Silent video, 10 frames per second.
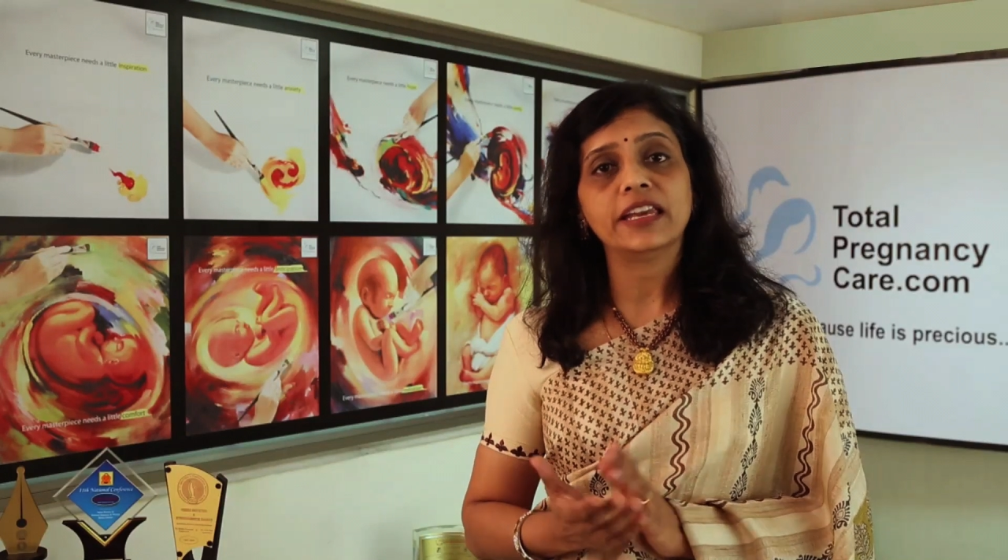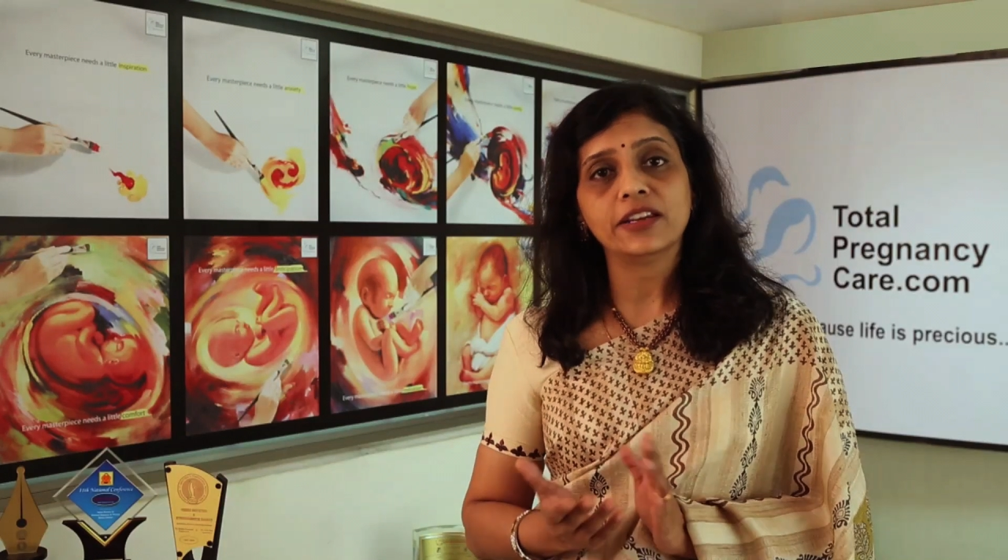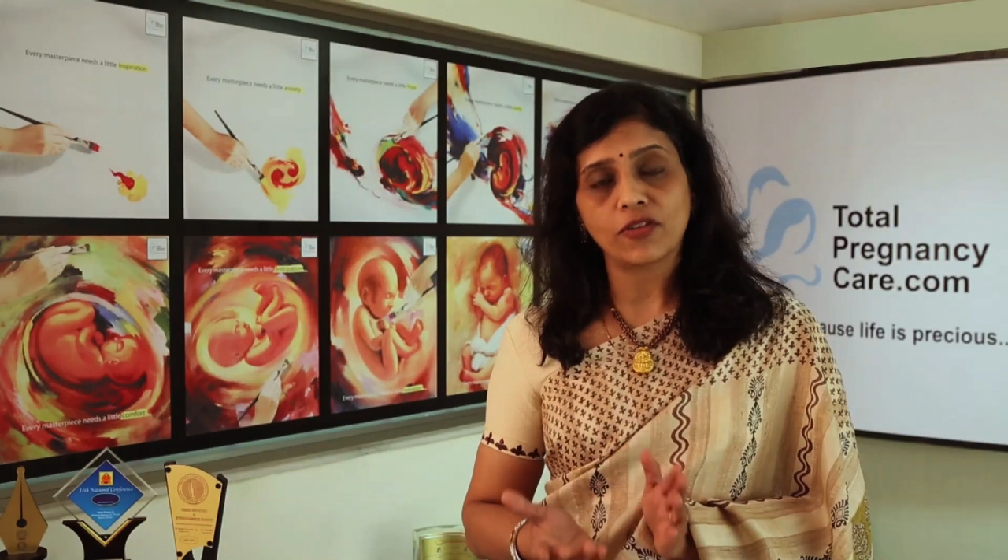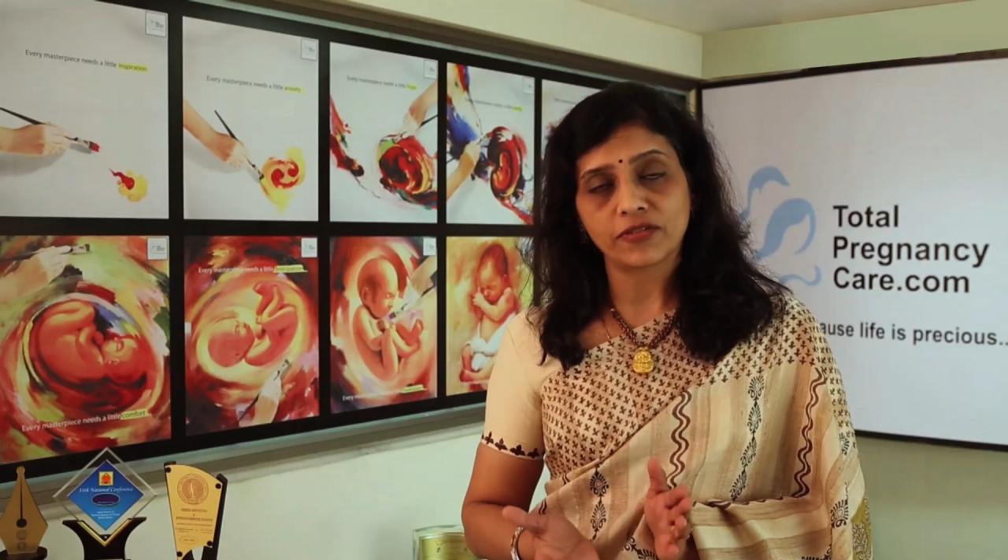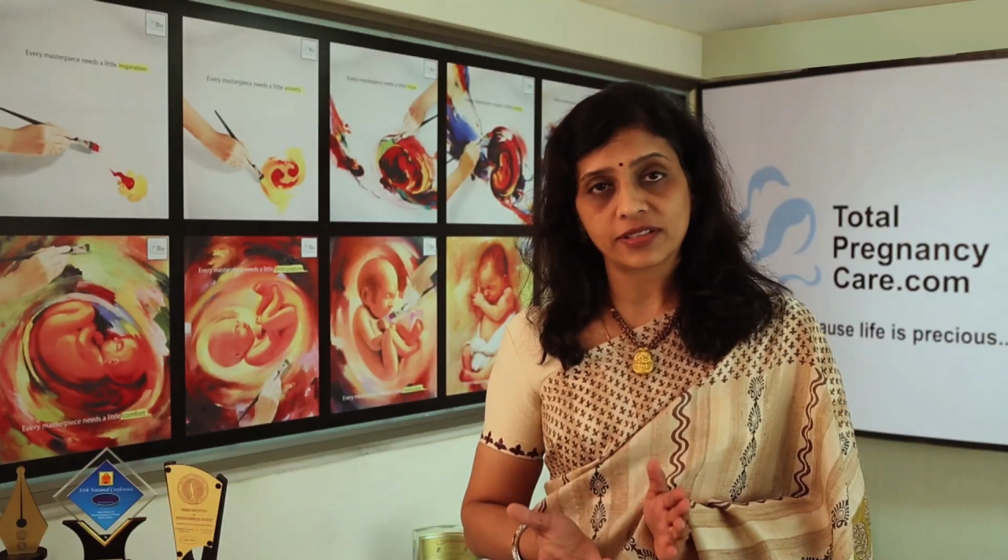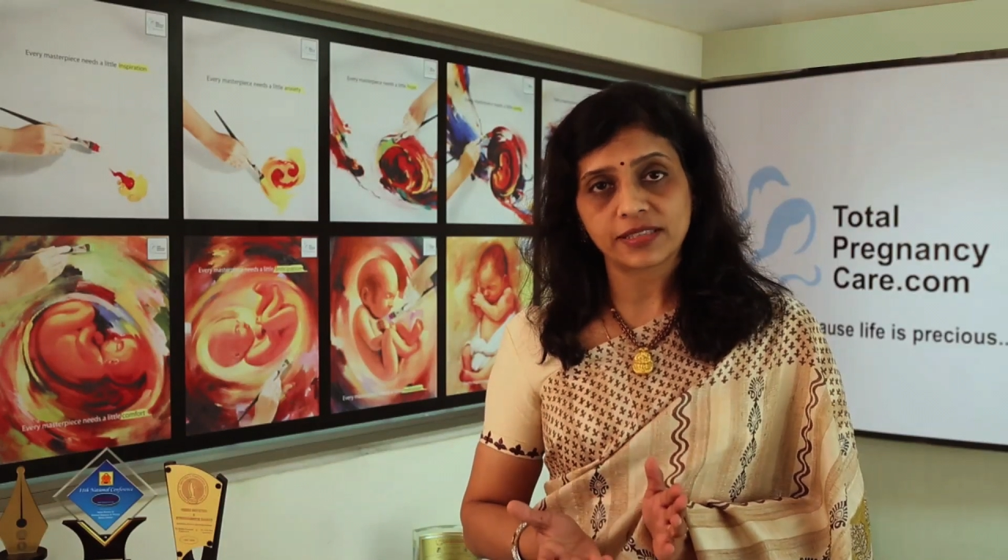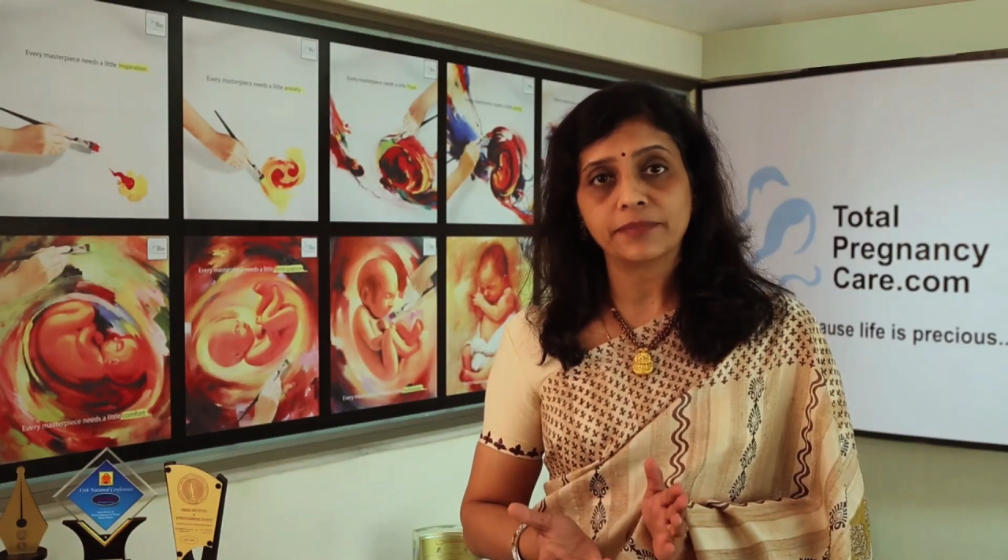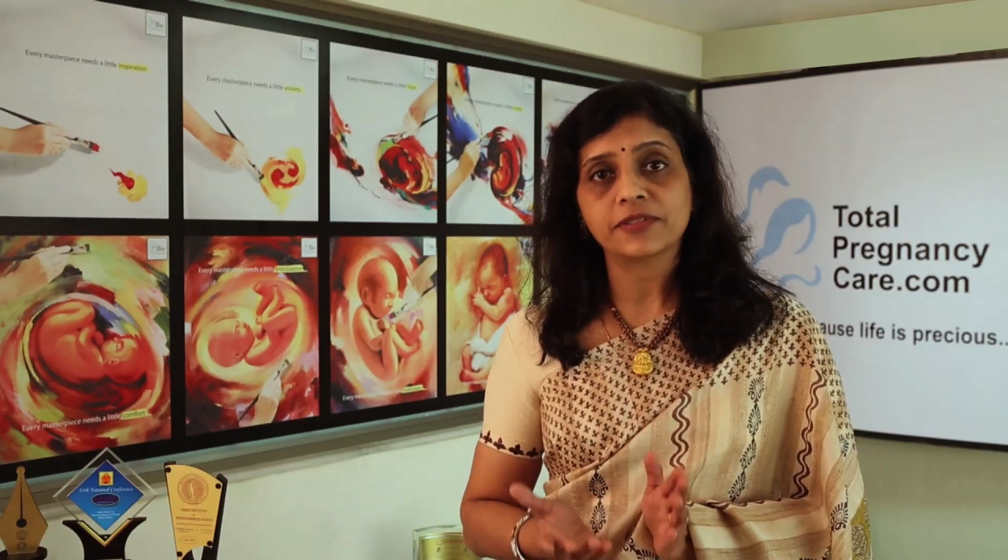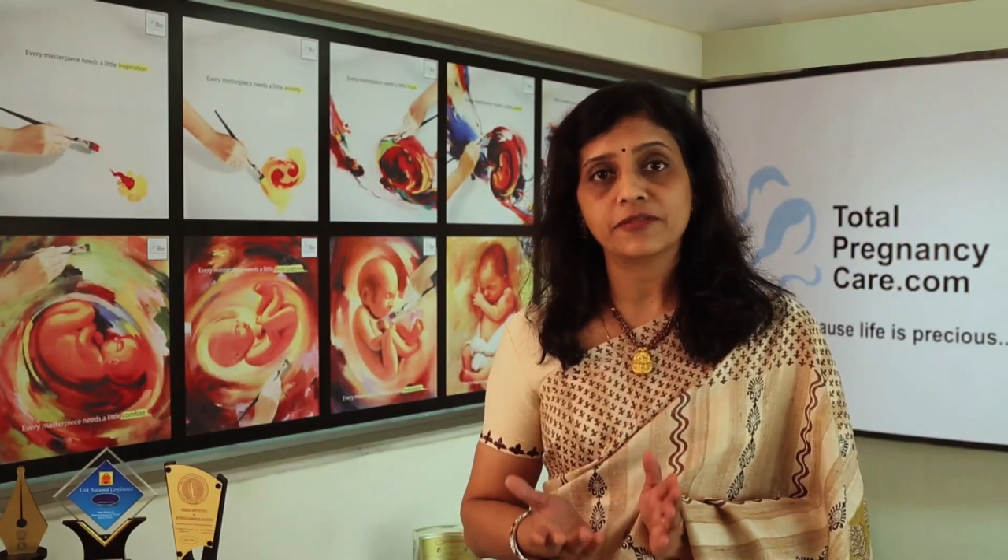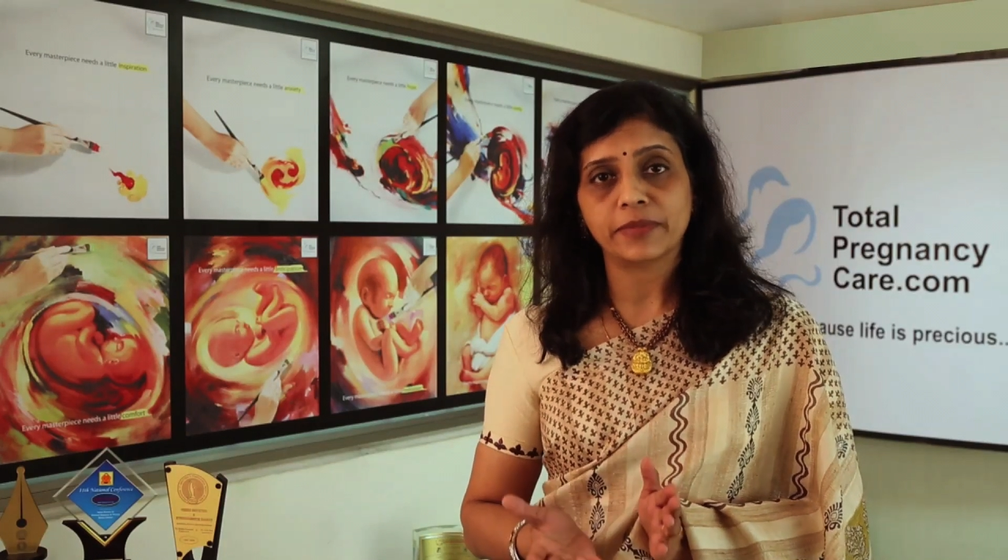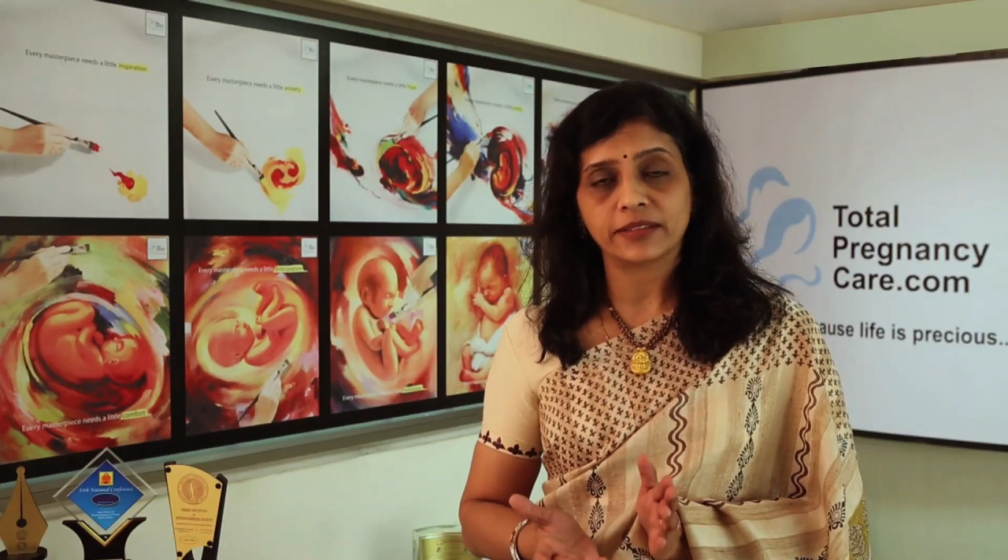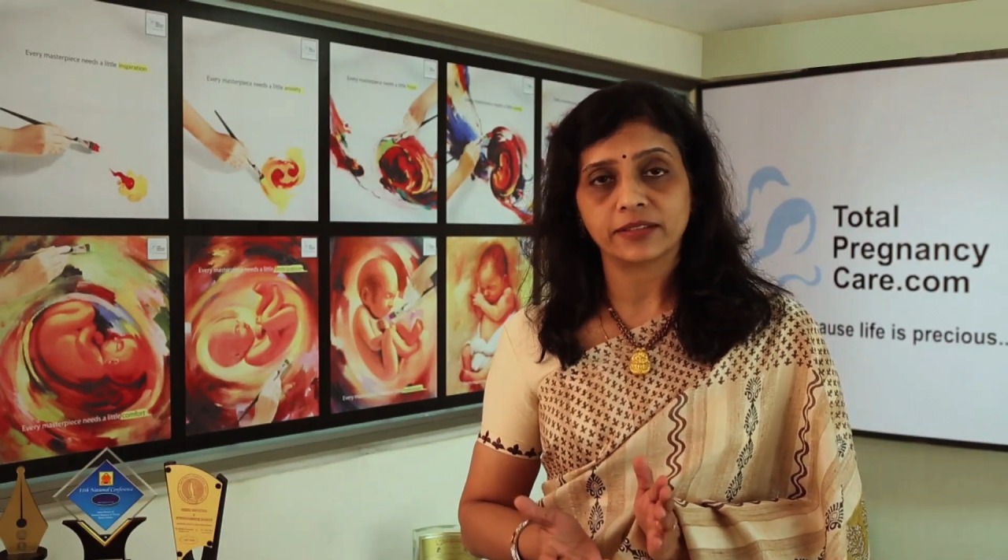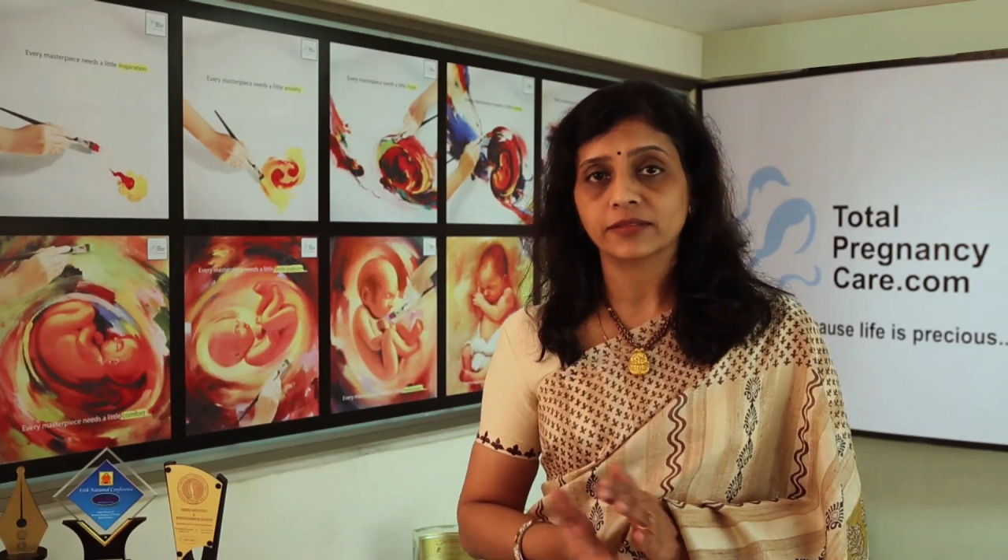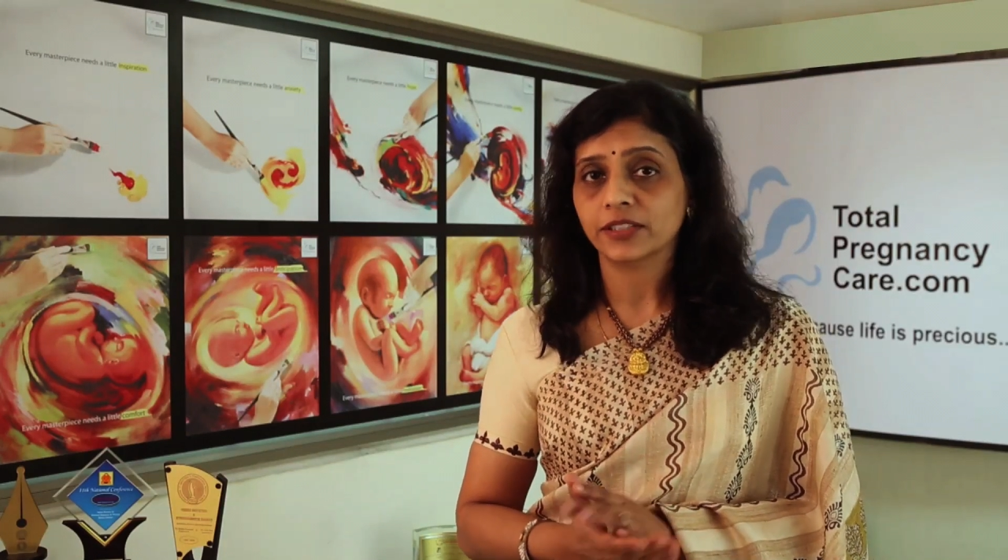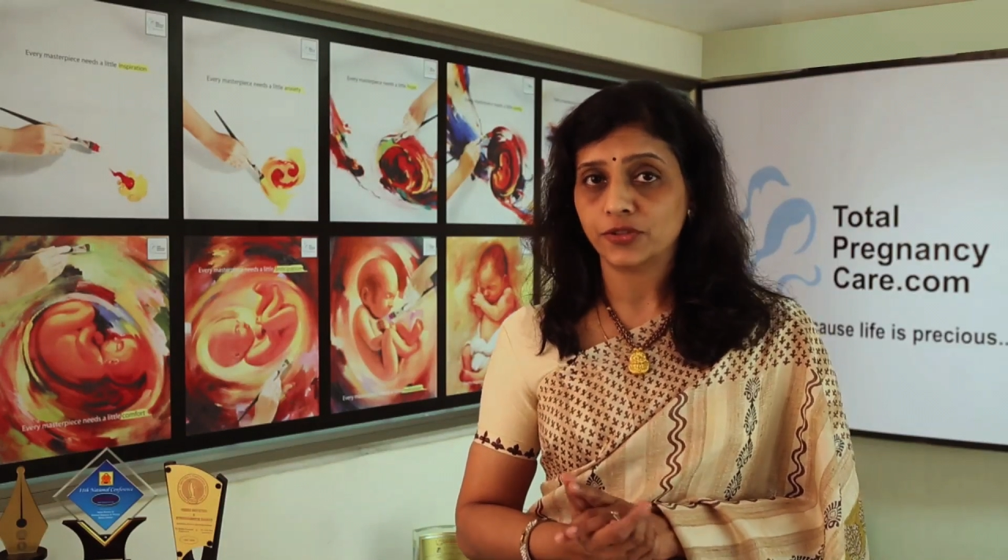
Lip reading: any contraceptive method